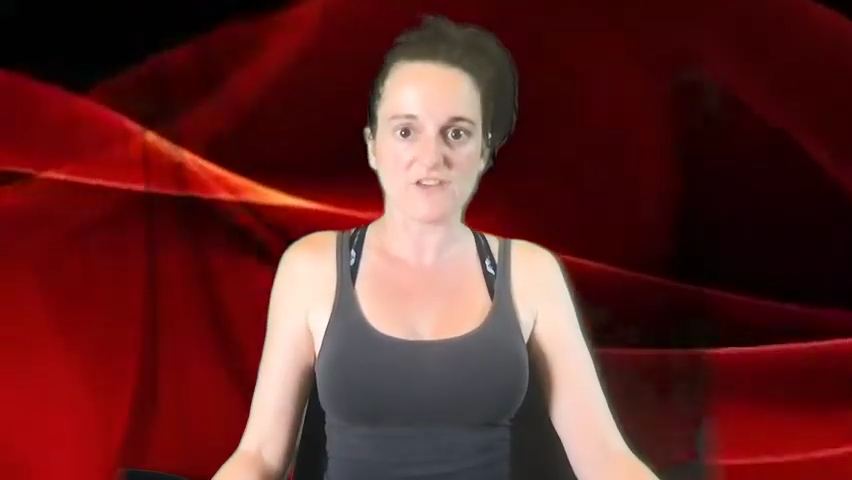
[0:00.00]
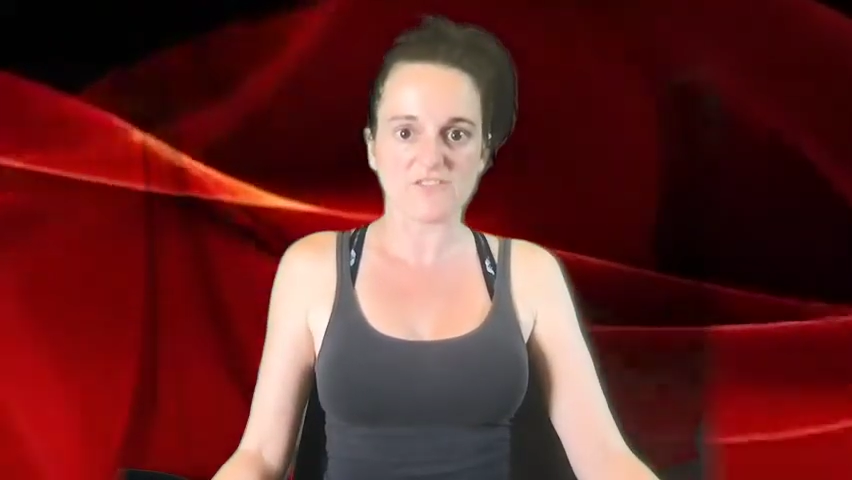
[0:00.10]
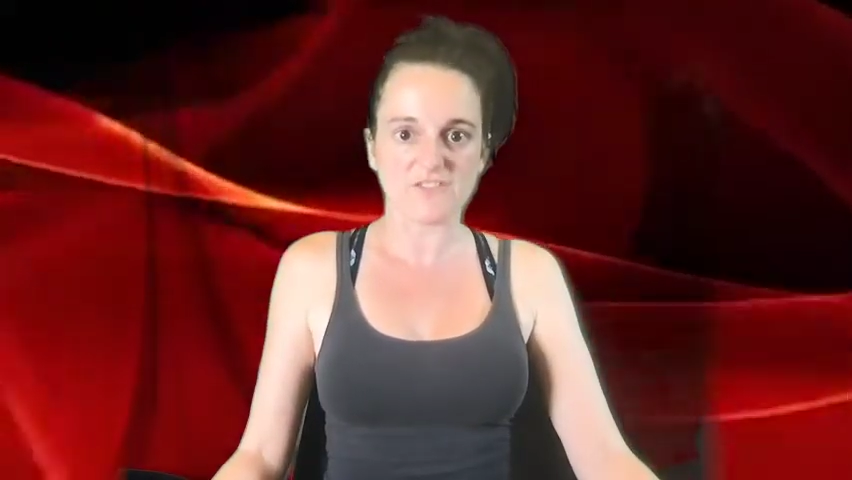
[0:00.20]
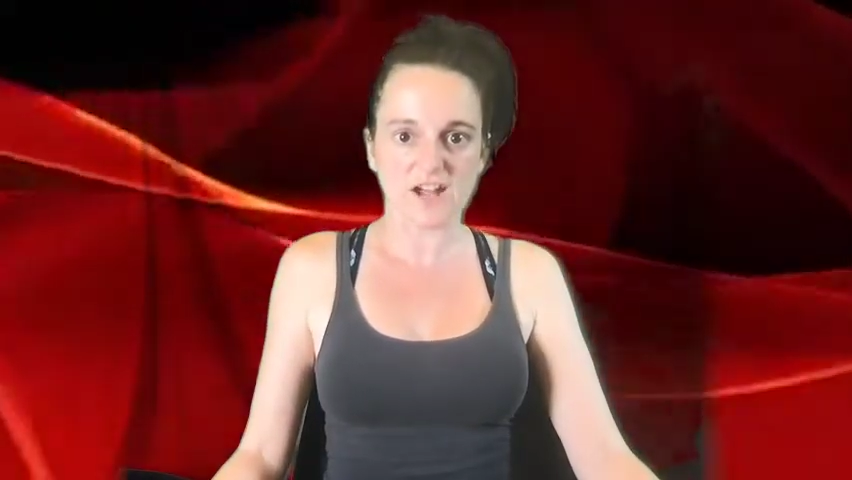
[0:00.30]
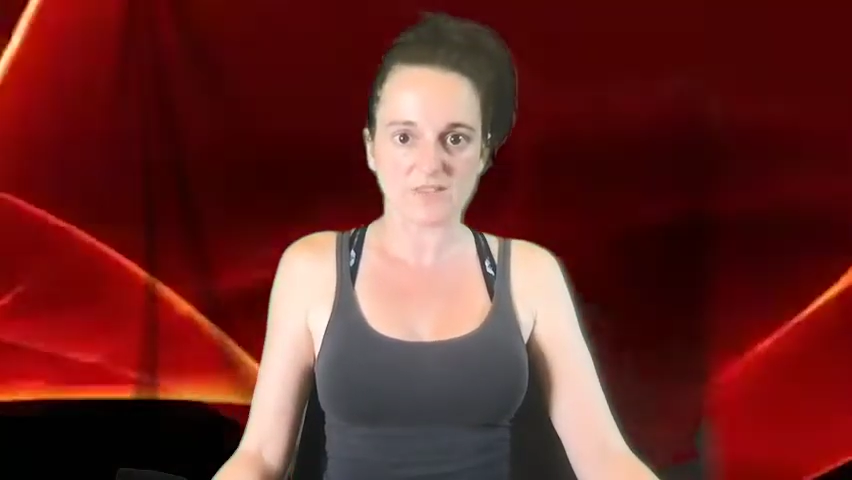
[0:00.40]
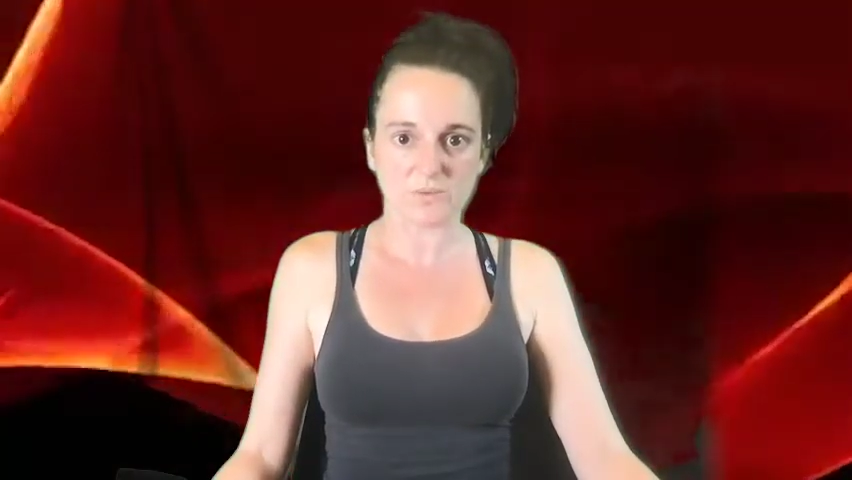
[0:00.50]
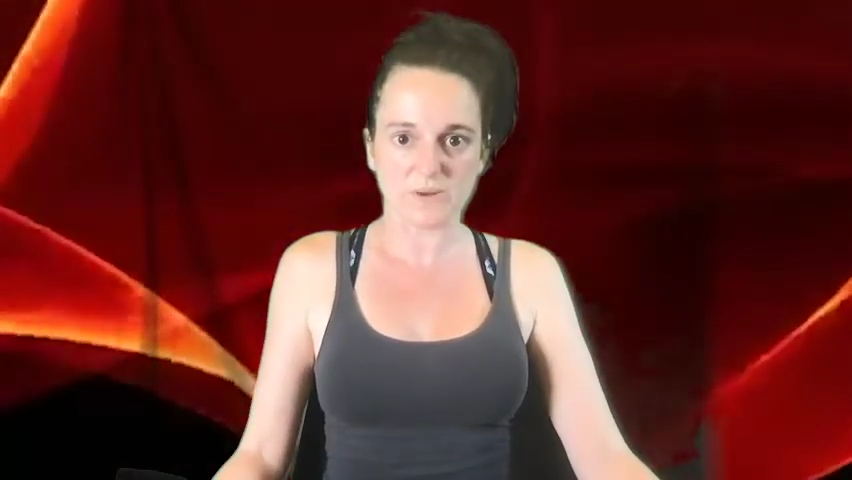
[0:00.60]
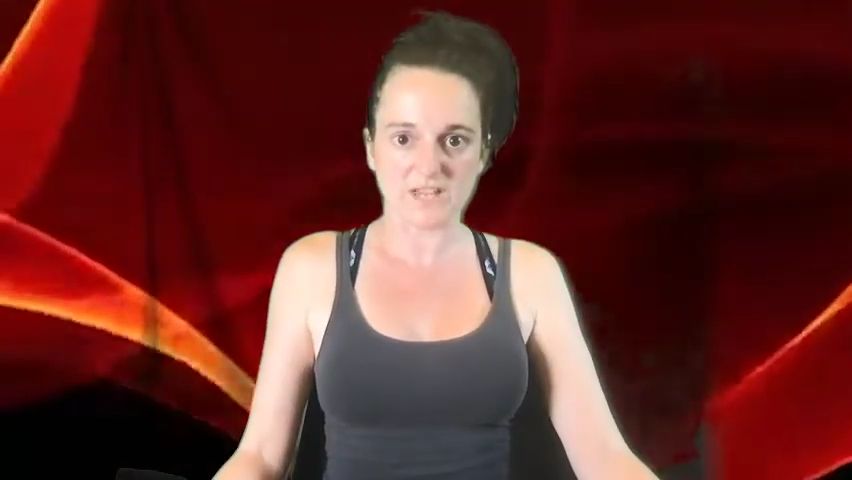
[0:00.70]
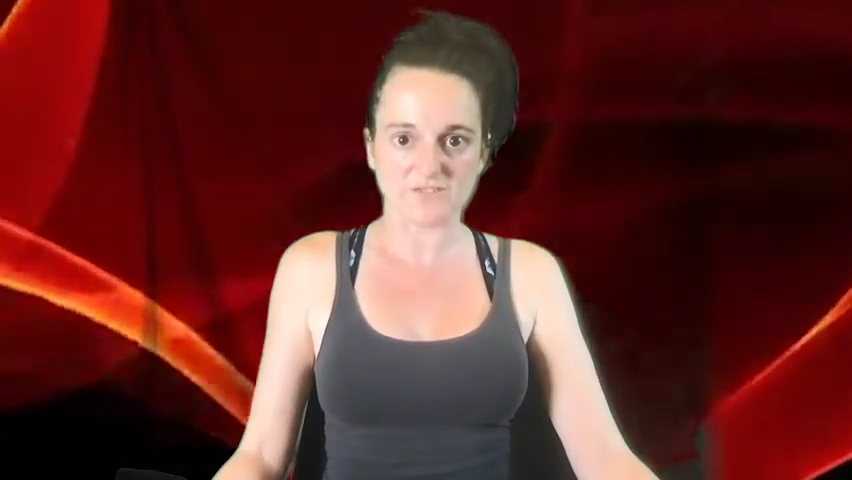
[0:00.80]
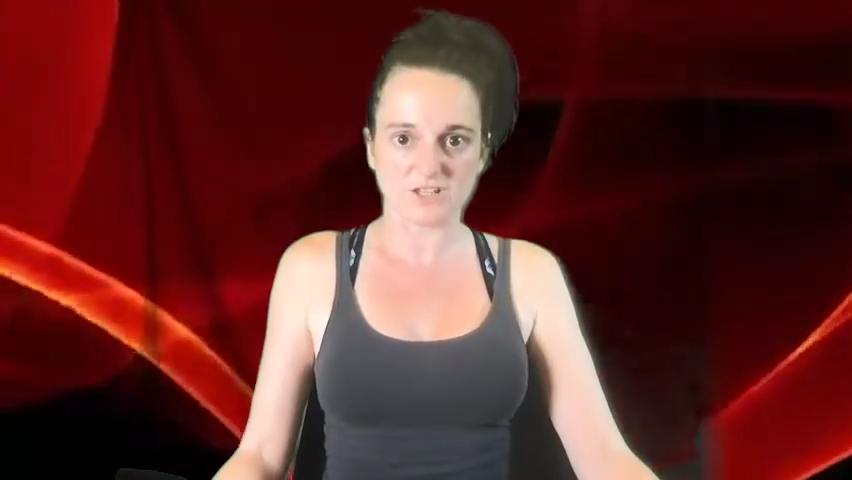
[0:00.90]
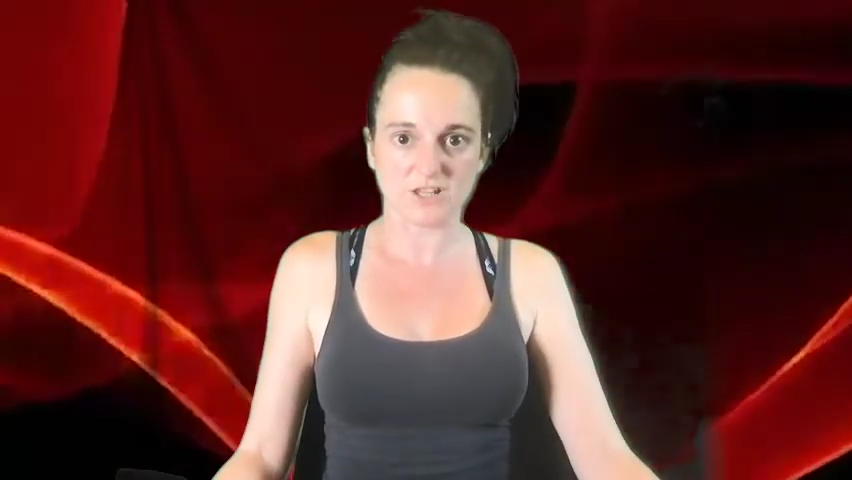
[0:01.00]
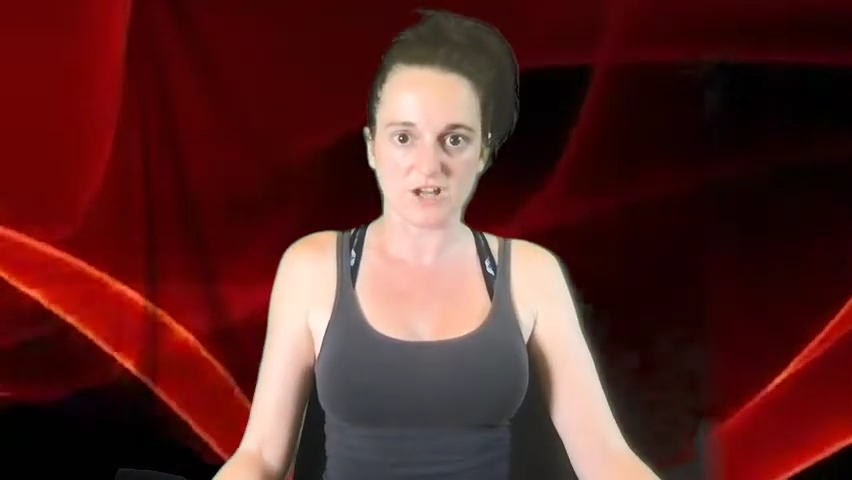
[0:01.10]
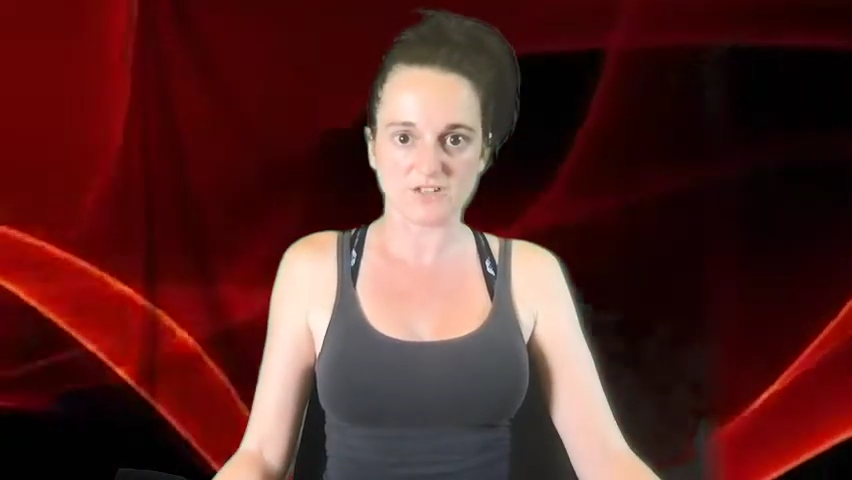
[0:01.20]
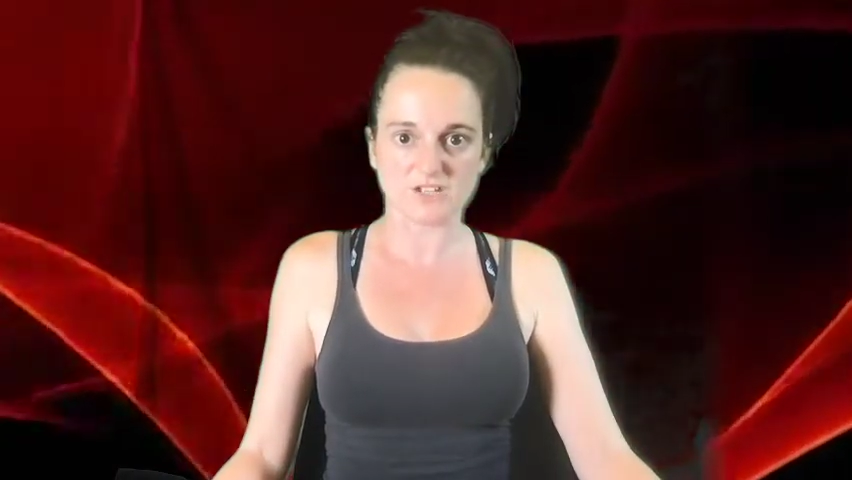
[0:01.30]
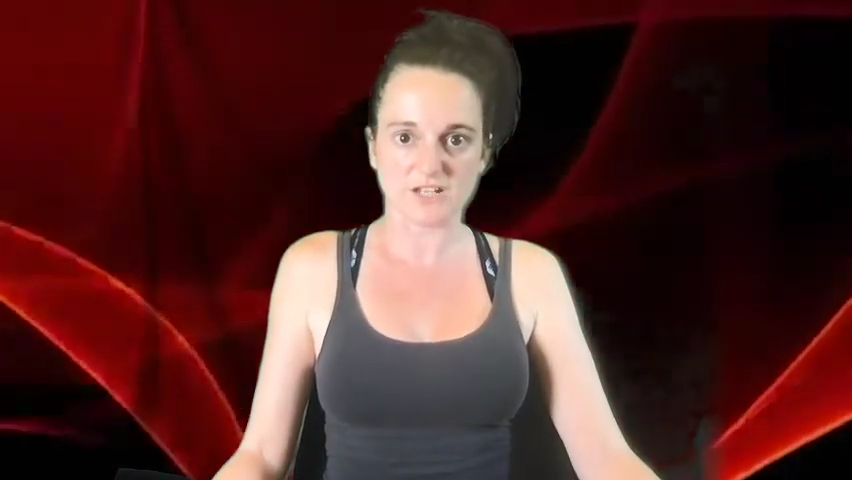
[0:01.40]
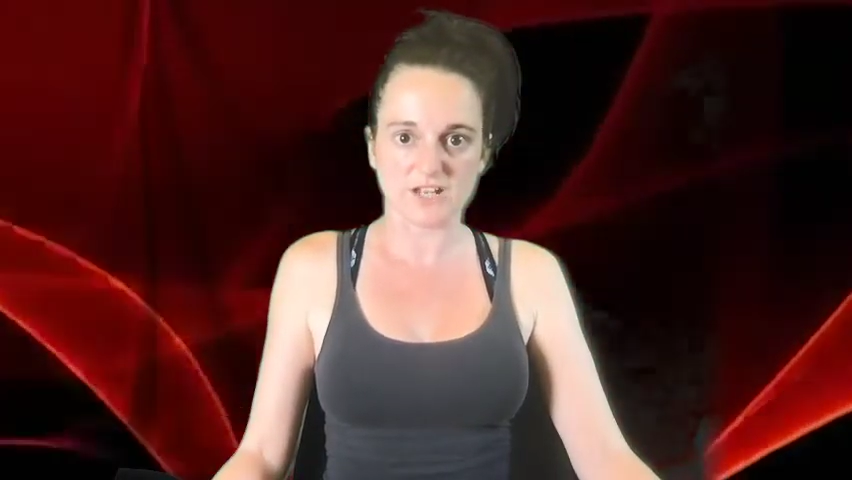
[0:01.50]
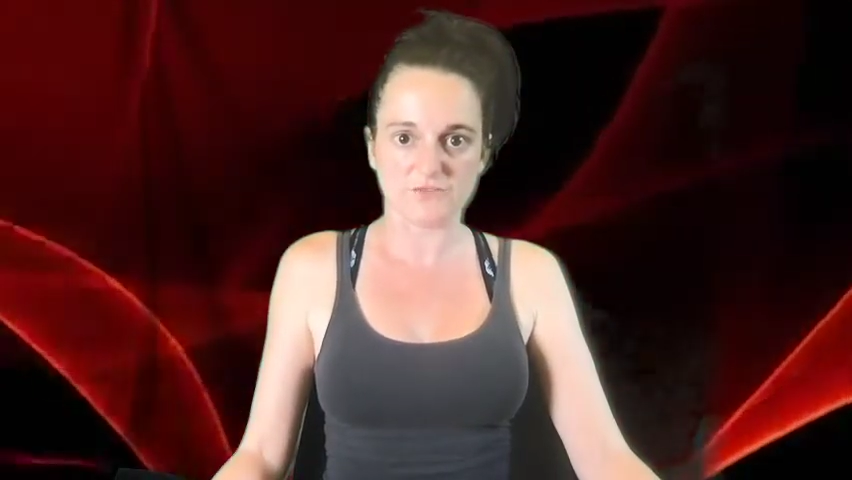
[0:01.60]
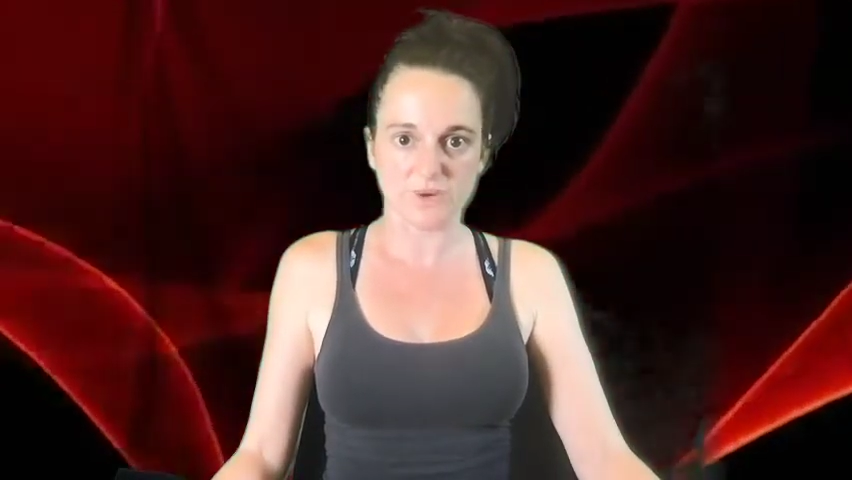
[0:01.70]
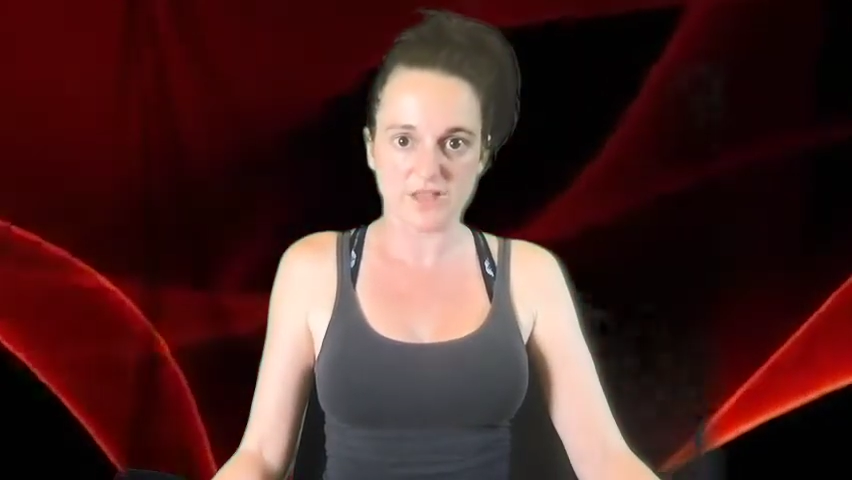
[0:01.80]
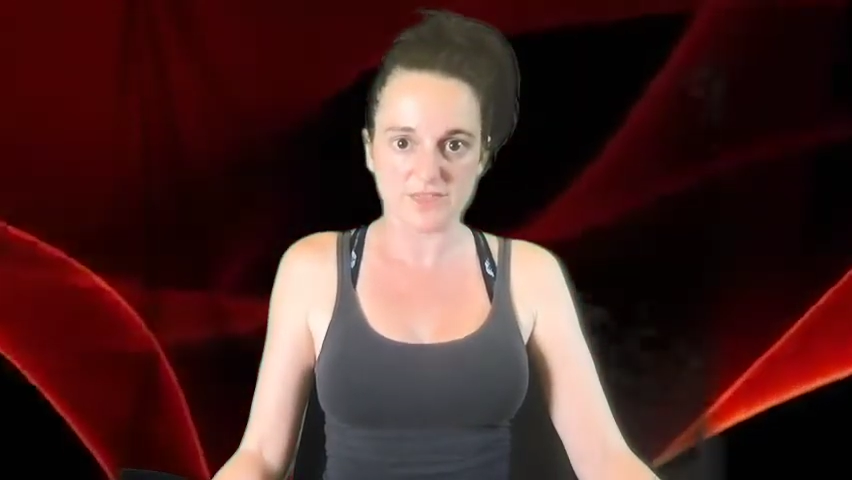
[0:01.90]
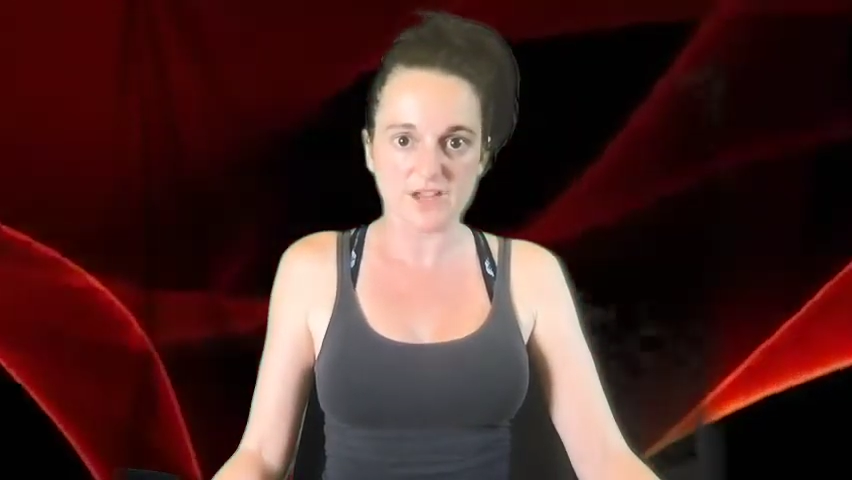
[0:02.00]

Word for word: A fact that we have to learn to live with.